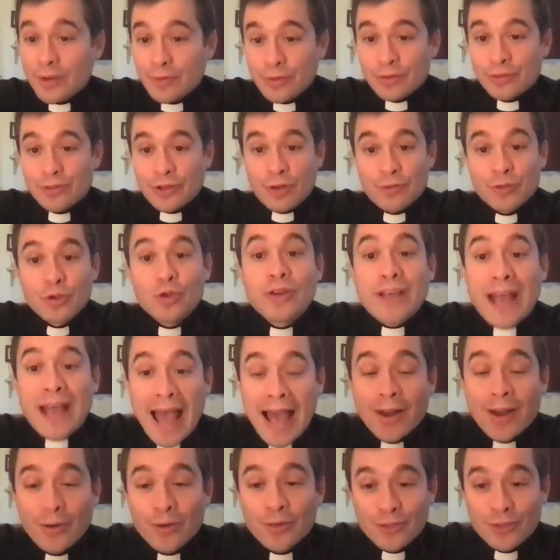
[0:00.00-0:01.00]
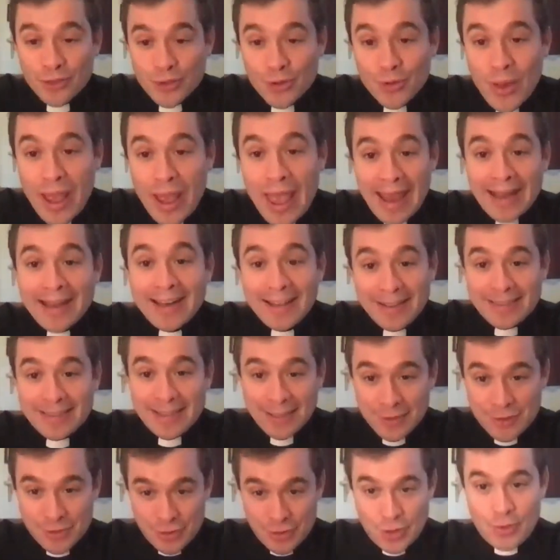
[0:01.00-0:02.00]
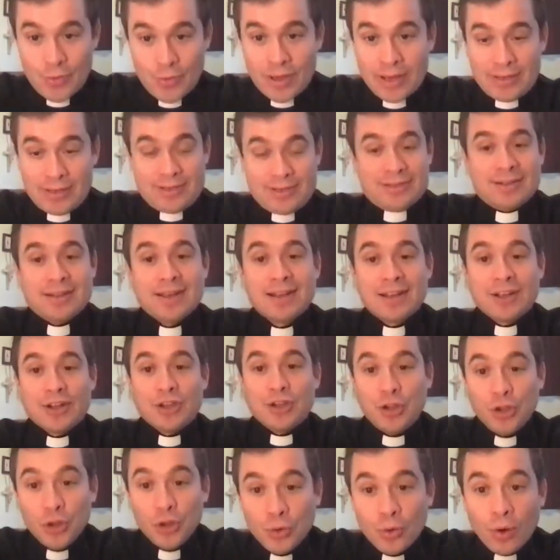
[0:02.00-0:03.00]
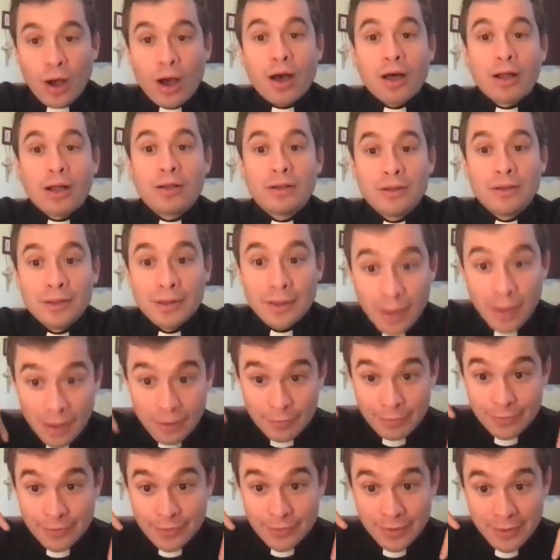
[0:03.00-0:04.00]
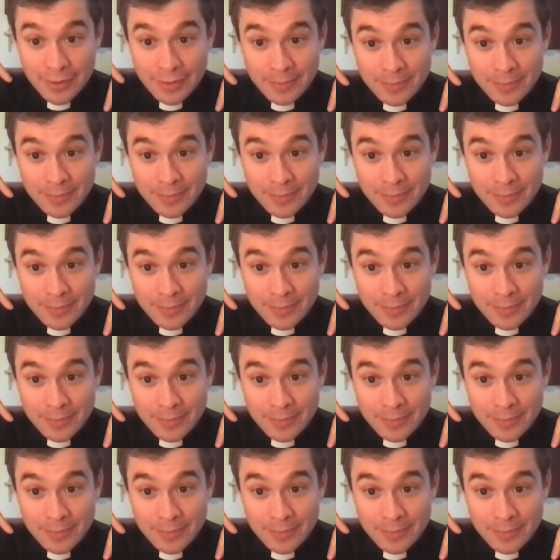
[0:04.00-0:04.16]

of yourself. You cannot do anything to it. You are loved,